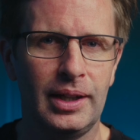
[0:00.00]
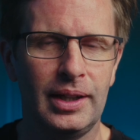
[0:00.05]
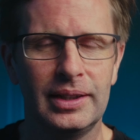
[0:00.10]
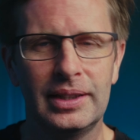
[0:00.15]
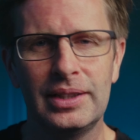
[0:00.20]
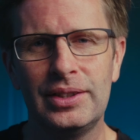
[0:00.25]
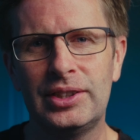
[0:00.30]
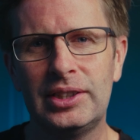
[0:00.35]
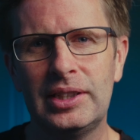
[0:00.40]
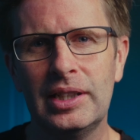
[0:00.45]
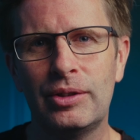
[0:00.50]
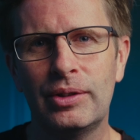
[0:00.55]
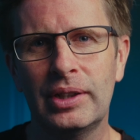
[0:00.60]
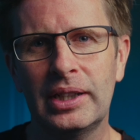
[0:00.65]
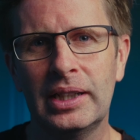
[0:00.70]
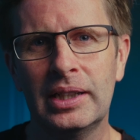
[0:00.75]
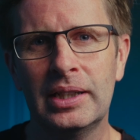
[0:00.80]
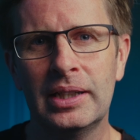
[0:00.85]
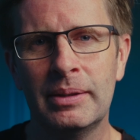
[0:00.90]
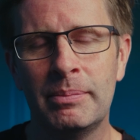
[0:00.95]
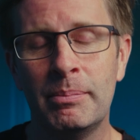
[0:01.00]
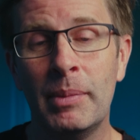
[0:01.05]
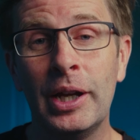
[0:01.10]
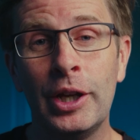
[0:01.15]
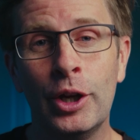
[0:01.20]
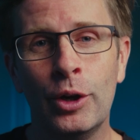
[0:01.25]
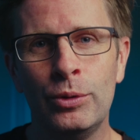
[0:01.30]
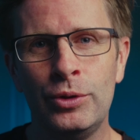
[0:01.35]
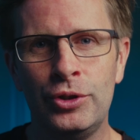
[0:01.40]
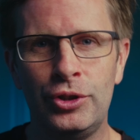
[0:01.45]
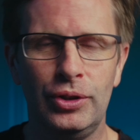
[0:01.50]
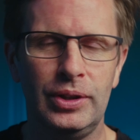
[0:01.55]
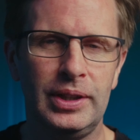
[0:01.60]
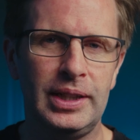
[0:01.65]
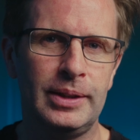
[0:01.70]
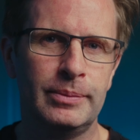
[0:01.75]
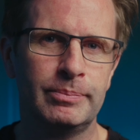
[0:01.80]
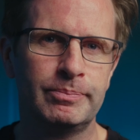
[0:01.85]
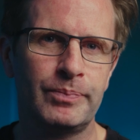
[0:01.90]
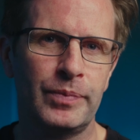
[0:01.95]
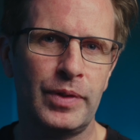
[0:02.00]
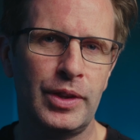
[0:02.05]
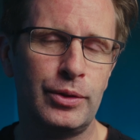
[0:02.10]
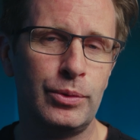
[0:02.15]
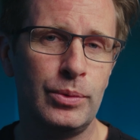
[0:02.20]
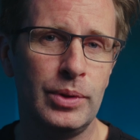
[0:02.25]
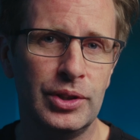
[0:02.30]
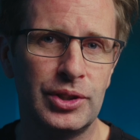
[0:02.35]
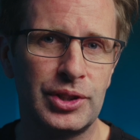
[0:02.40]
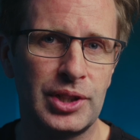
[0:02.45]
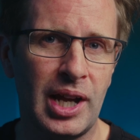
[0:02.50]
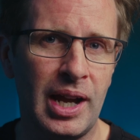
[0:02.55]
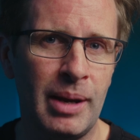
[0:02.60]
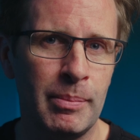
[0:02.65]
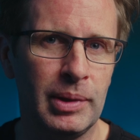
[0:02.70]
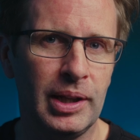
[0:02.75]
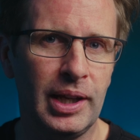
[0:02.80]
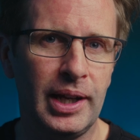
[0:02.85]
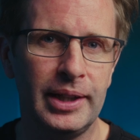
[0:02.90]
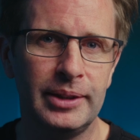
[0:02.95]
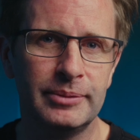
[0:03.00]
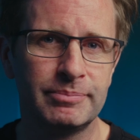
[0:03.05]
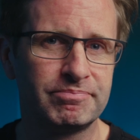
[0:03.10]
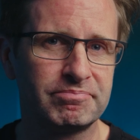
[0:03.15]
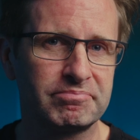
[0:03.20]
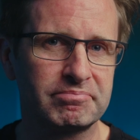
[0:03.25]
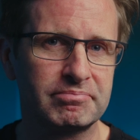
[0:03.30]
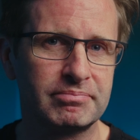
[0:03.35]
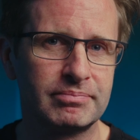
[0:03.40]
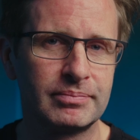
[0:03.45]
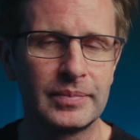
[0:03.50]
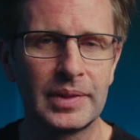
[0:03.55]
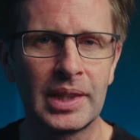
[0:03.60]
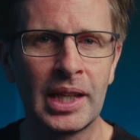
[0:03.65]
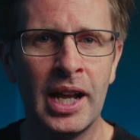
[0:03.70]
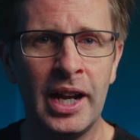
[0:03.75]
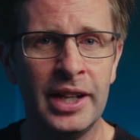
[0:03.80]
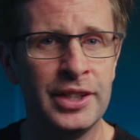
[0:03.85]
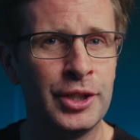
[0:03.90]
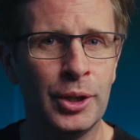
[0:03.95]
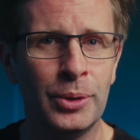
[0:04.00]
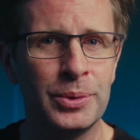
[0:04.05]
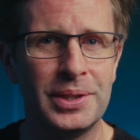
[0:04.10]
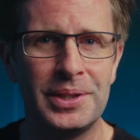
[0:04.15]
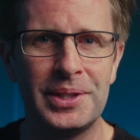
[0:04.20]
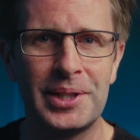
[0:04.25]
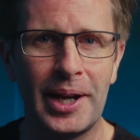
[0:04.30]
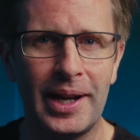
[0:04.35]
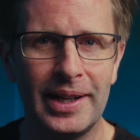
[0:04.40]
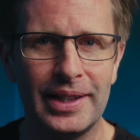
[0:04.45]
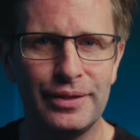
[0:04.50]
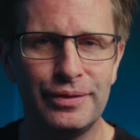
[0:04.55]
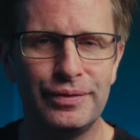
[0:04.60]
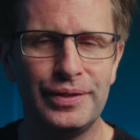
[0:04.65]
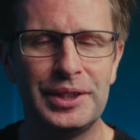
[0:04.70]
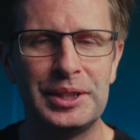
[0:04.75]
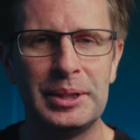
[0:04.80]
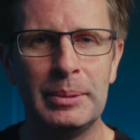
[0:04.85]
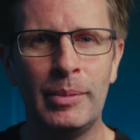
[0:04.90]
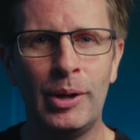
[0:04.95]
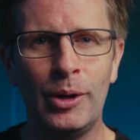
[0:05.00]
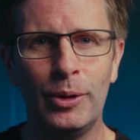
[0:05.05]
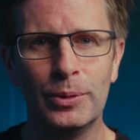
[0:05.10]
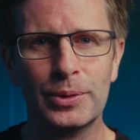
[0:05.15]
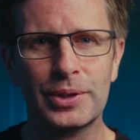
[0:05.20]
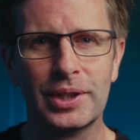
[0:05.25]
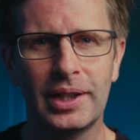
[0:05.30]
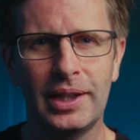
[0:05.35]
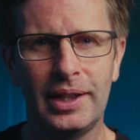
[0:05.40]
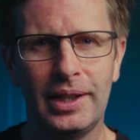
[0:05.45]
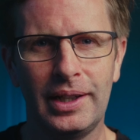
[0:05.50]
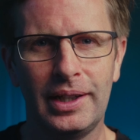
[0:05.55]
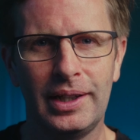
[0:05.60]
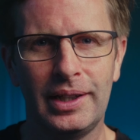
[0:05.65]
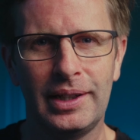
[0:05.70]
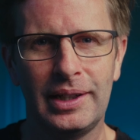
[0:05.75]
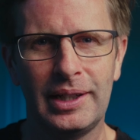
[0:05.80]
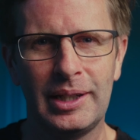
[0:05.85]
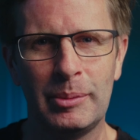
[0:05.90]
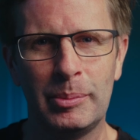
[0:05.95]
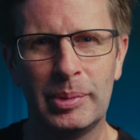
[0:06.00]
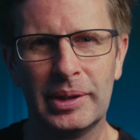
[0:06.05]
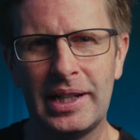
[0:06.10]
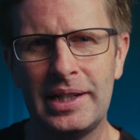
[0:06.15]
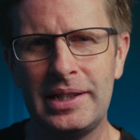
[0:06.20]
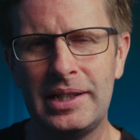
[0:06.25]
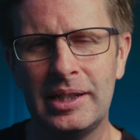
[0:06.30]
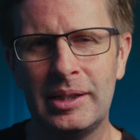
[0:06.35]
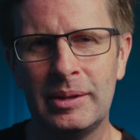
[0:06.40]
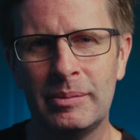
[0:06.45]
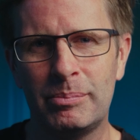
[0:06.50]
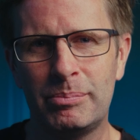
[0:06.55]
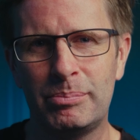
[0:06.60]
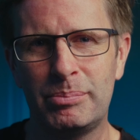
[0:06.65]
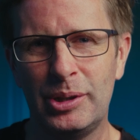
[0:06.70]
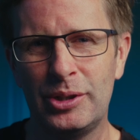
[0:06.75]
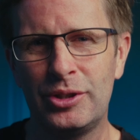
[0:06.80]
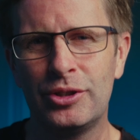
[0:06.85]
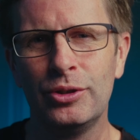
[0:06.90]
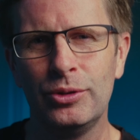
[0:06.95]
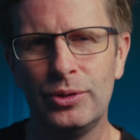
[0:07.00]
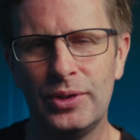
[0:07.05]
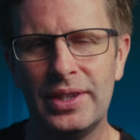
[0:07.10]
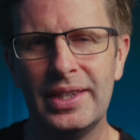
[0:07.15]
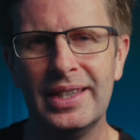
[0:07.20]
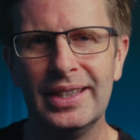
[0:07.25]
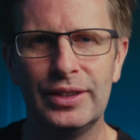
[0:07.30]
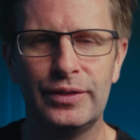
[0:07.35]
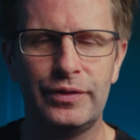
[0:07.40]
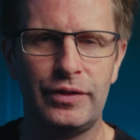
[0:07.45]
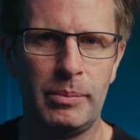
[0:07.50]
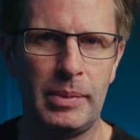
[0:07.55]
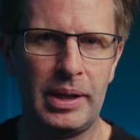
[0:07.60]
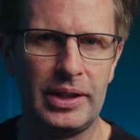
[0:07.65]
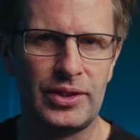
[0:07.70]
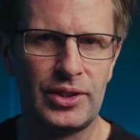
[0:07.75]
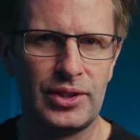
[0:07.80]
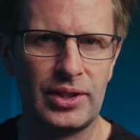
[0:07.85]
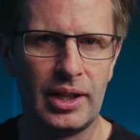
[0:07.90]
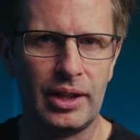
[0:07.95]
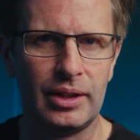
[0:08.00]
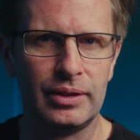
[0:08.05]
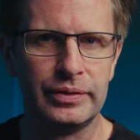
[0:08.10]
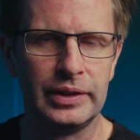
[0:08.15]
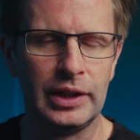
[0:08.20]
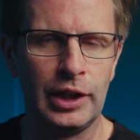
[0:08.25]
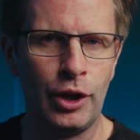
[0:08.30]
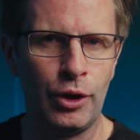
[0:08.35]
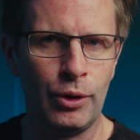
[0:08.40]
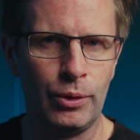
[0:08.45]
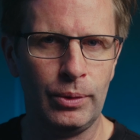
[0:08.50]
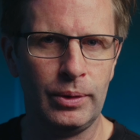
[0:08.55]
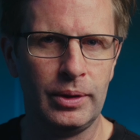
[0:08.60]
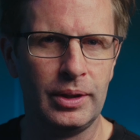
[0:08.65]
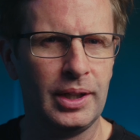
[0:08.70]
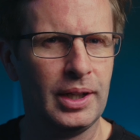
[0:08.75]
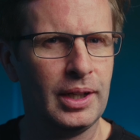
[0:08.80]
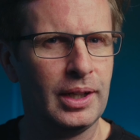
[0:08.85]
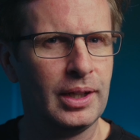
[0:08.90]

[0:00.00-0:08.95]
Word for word: Considering my own journey through this timeline, I don't entirely fit the mold. But I didn't produce this for myself alone.